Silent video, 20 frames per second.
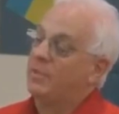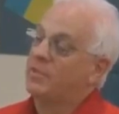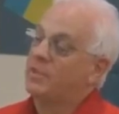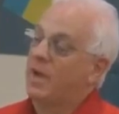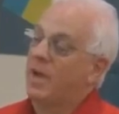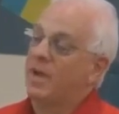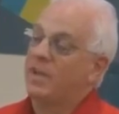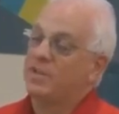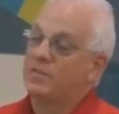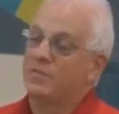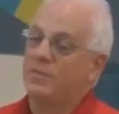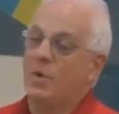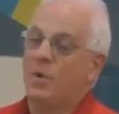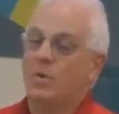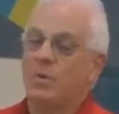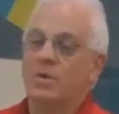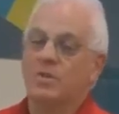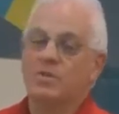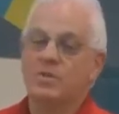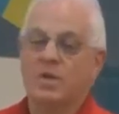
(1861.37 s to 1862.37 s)
his eyes
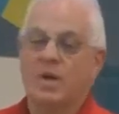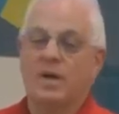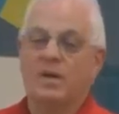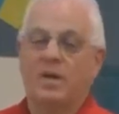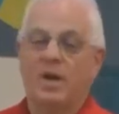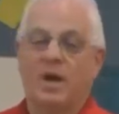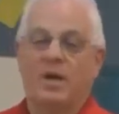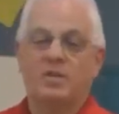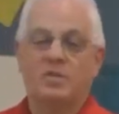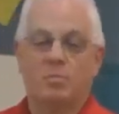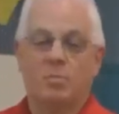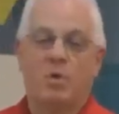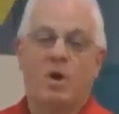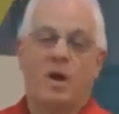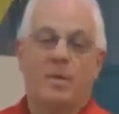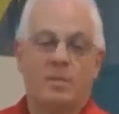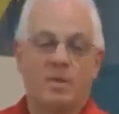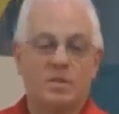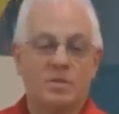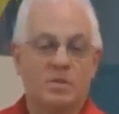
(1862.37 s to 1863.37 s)
focused on God's
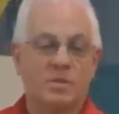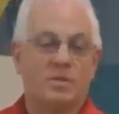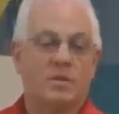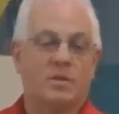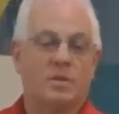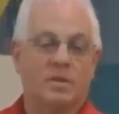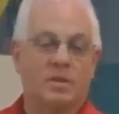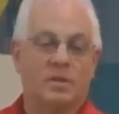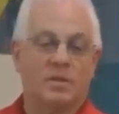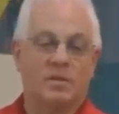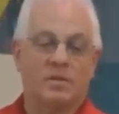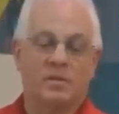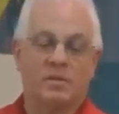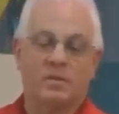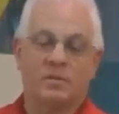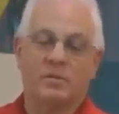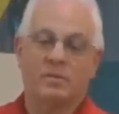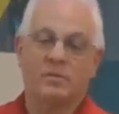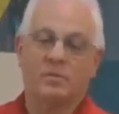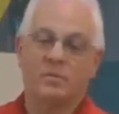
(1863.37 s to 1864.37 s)
promise,
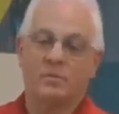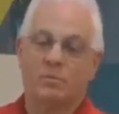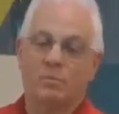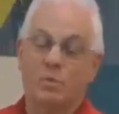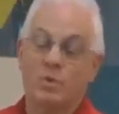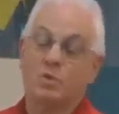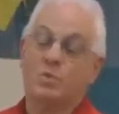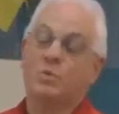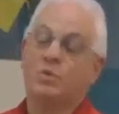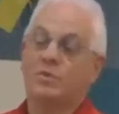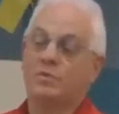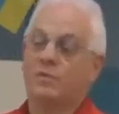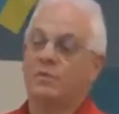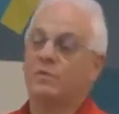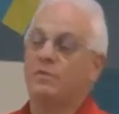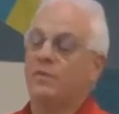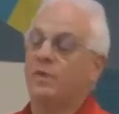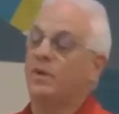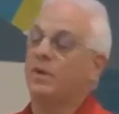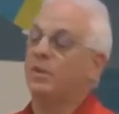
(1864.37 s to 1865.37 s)
which was
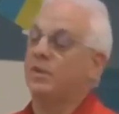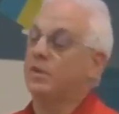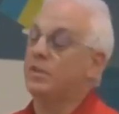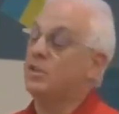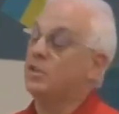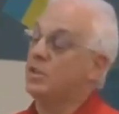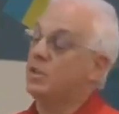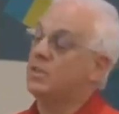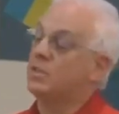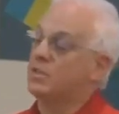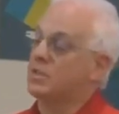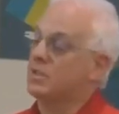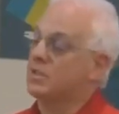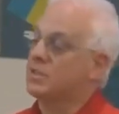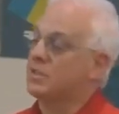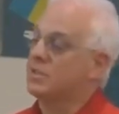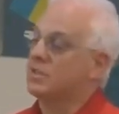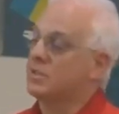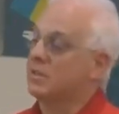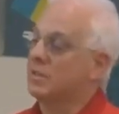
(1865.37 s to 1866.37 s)
fulfilled in
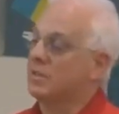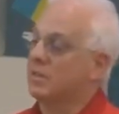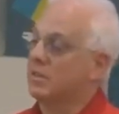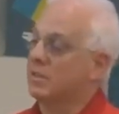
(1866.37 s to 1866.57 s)
Jesus.